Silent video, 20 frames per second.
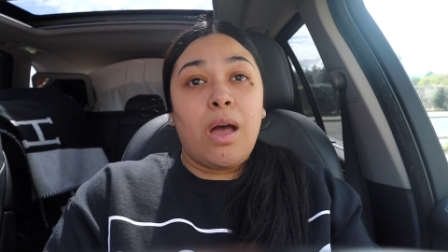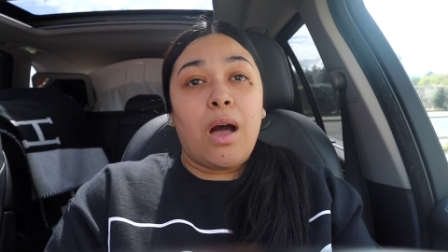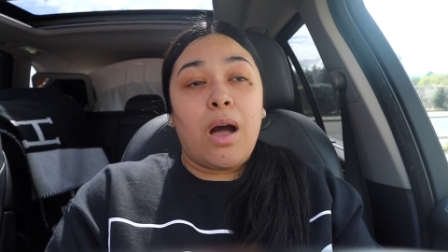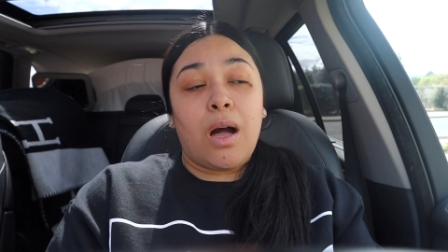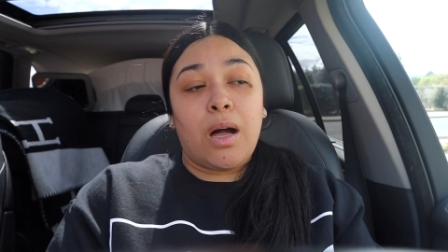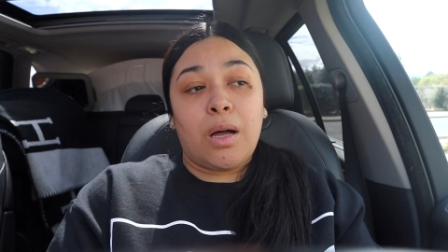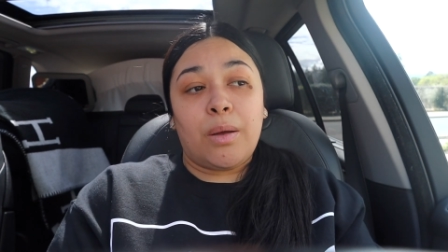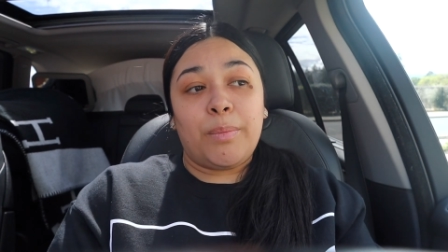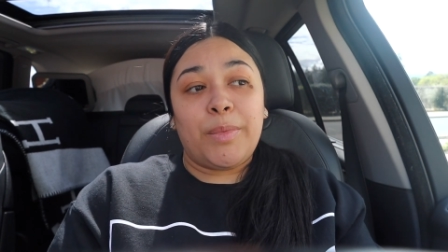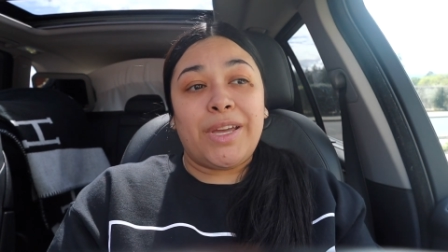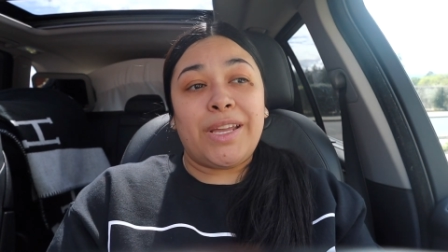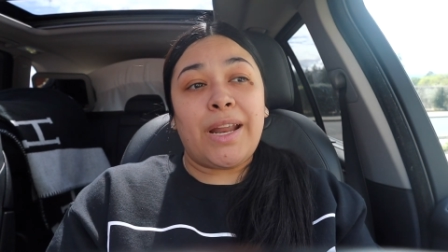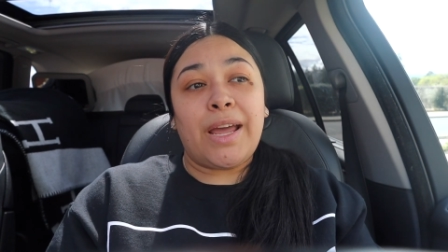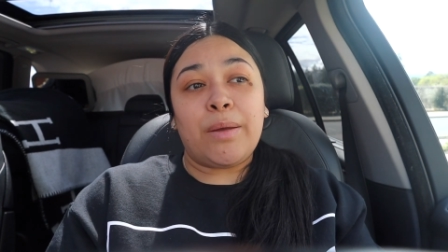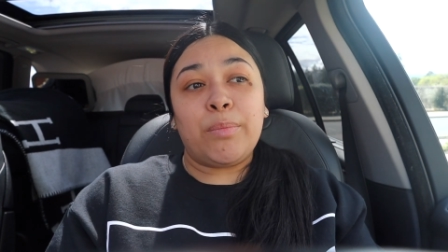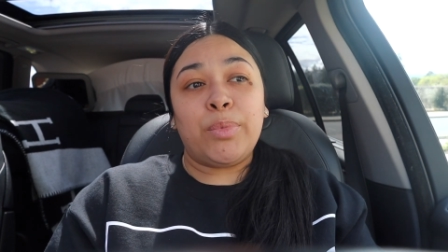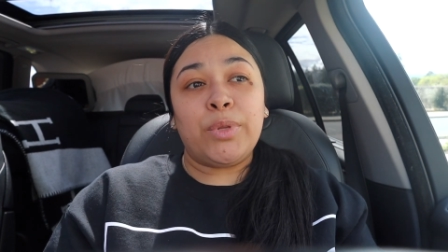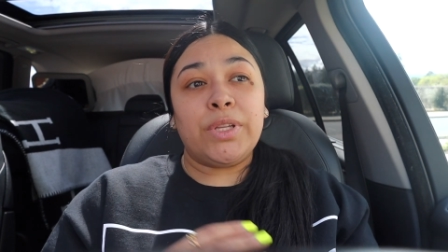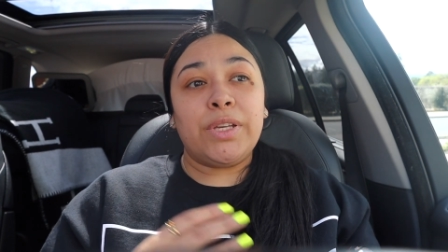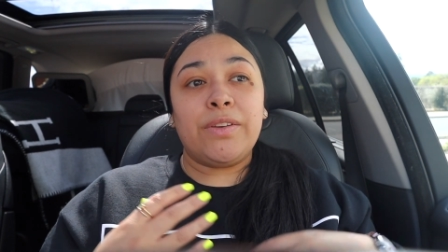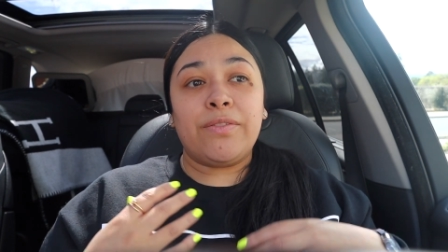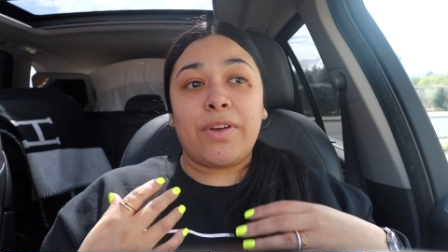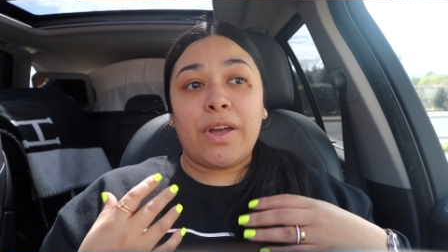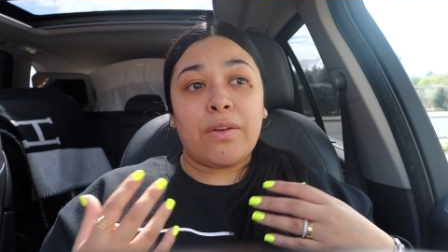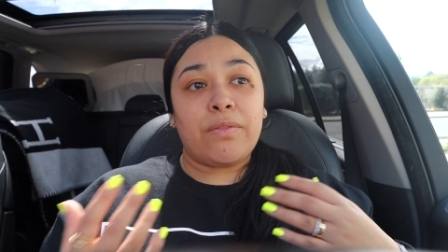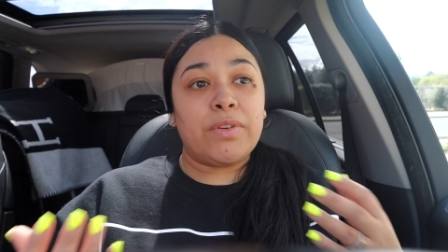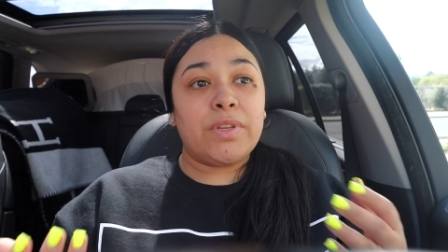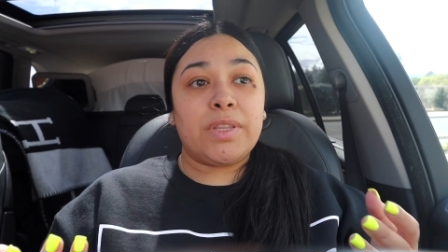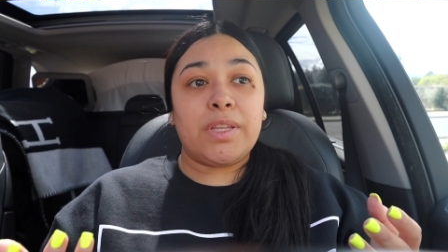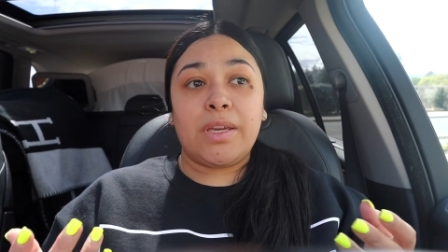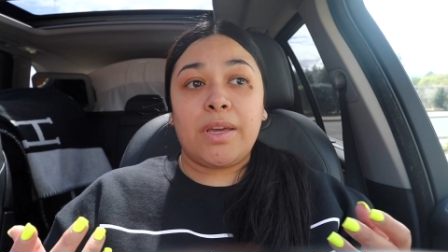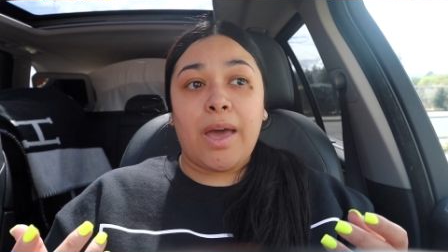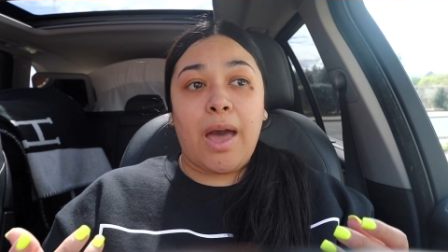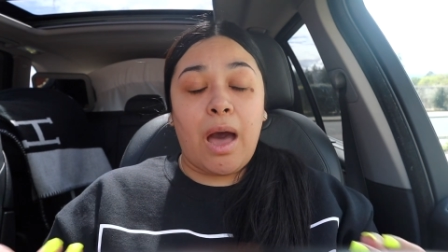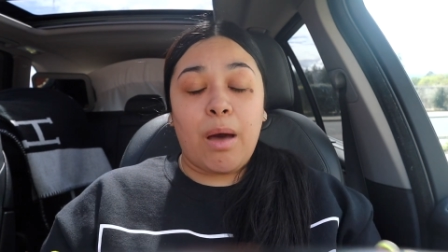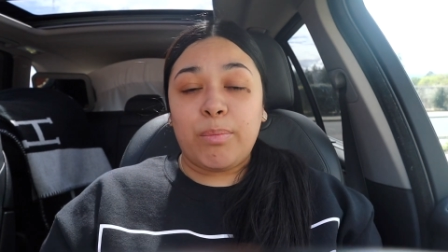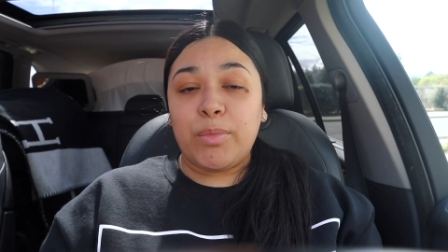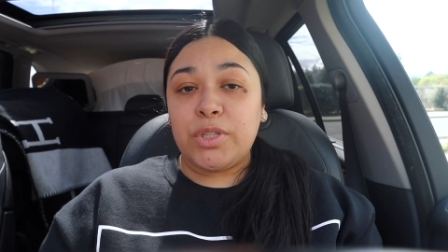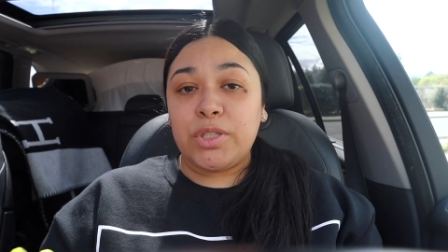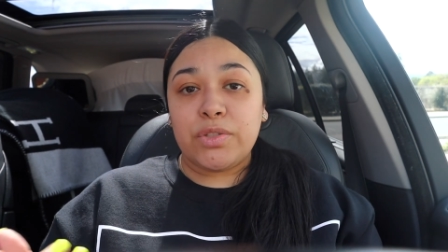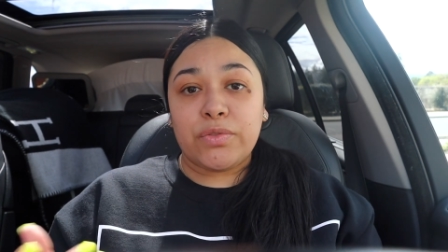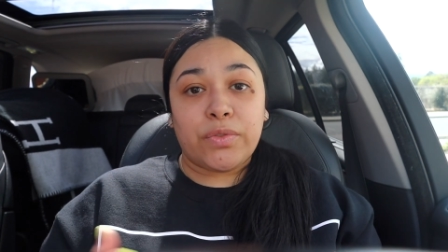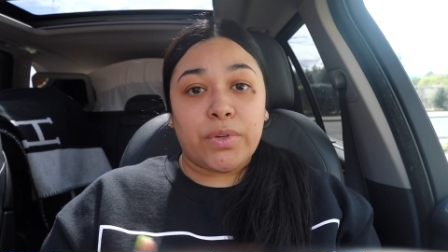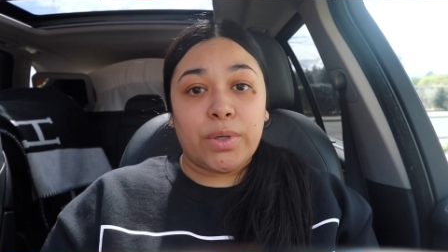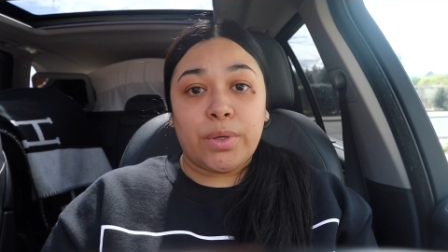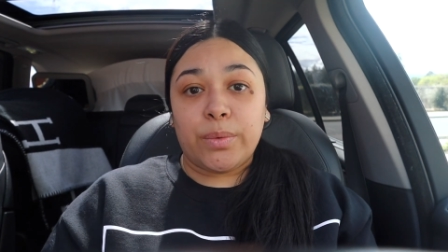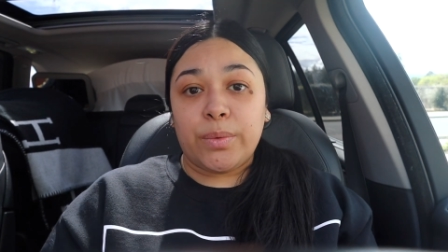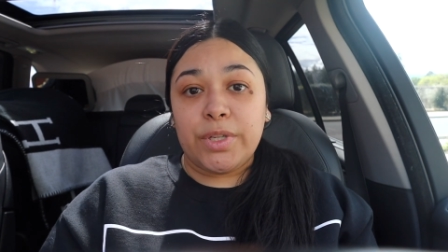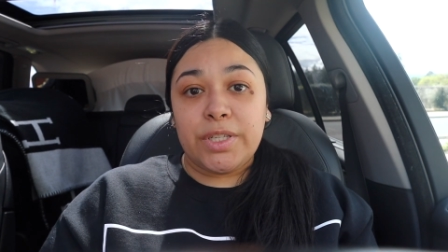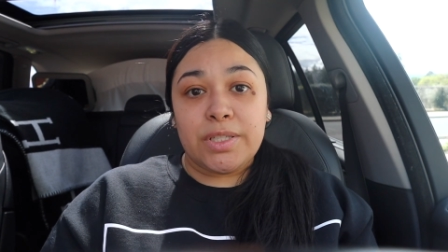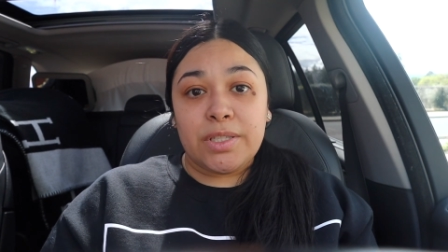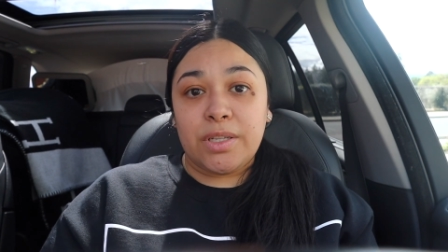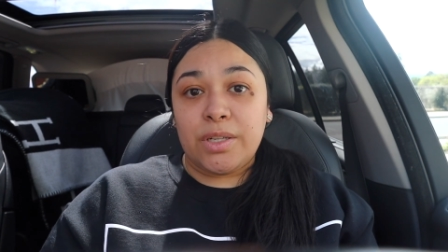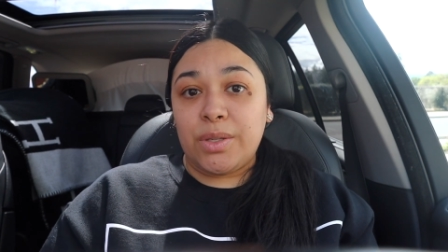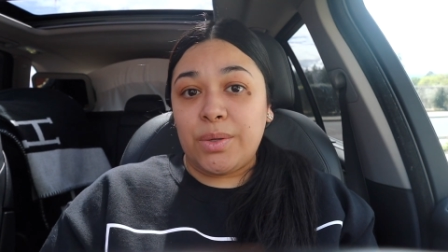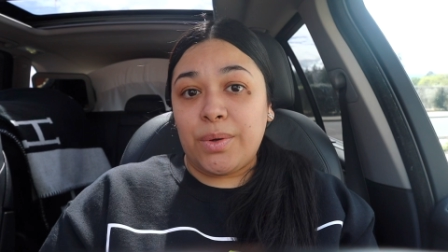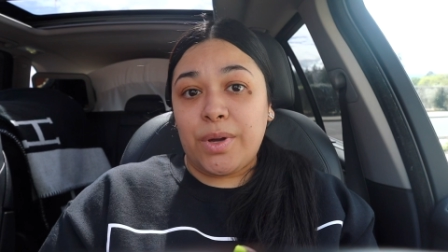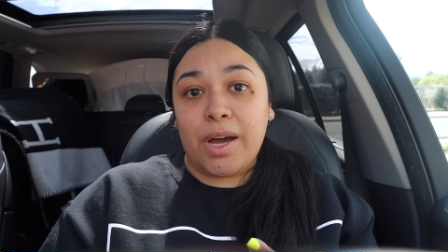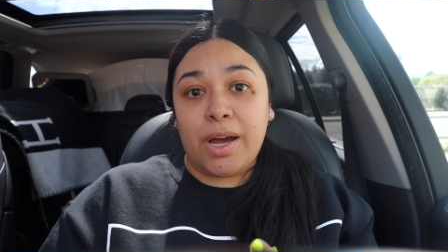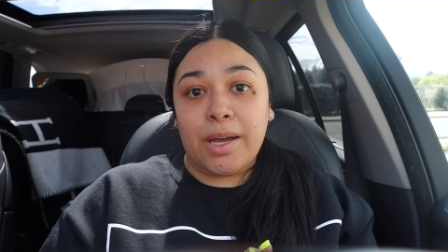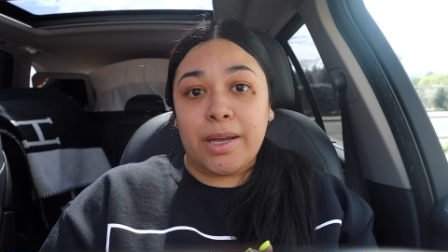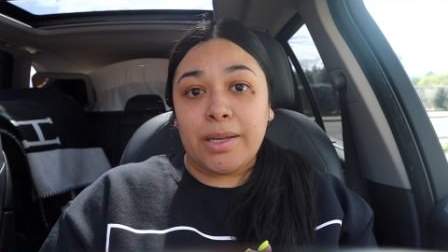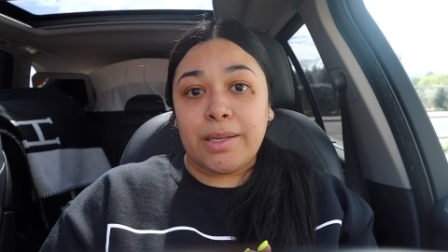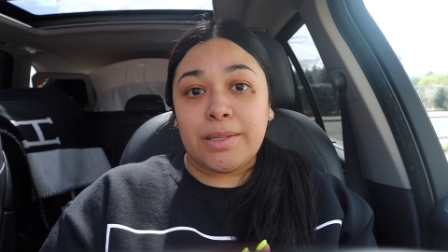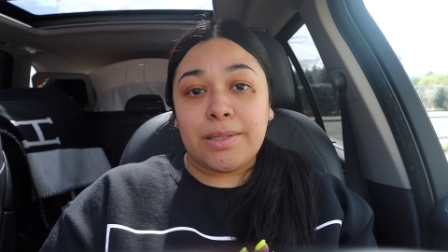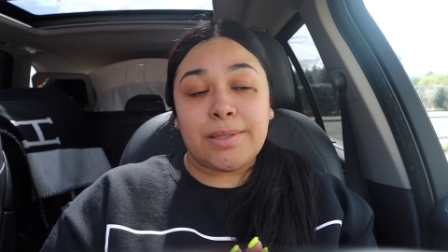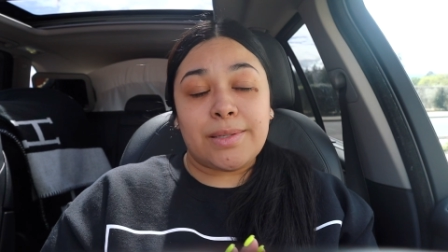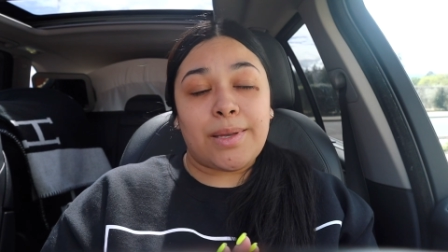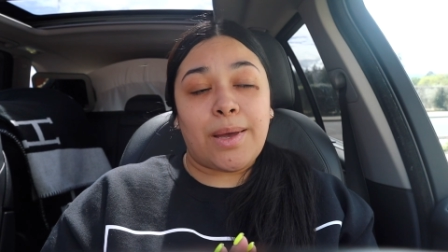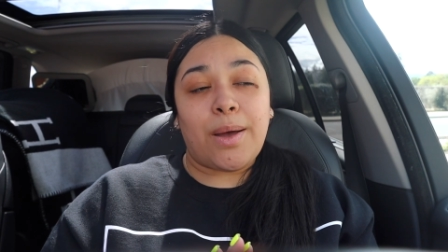Um, and I believe everything happens for a reason, you guys.